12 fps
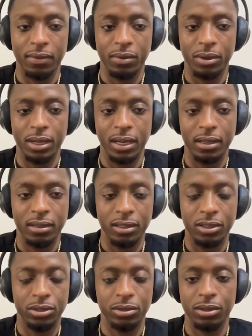we got on
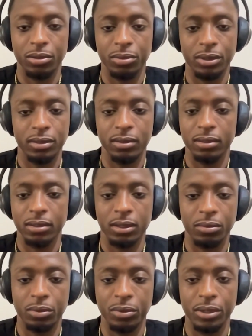shore, when
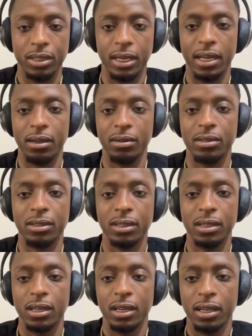we went to the house,
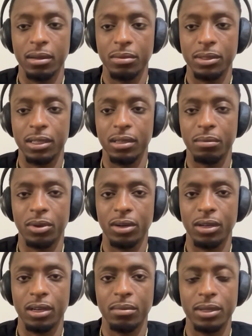ended up seeing the mark
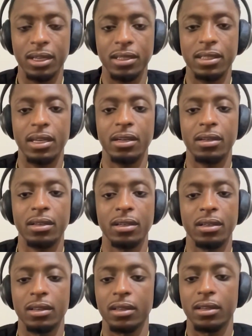a couple of days later.
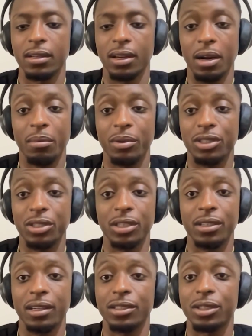I remember just
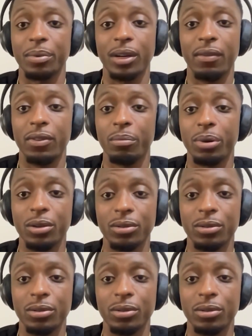jumping off the boat.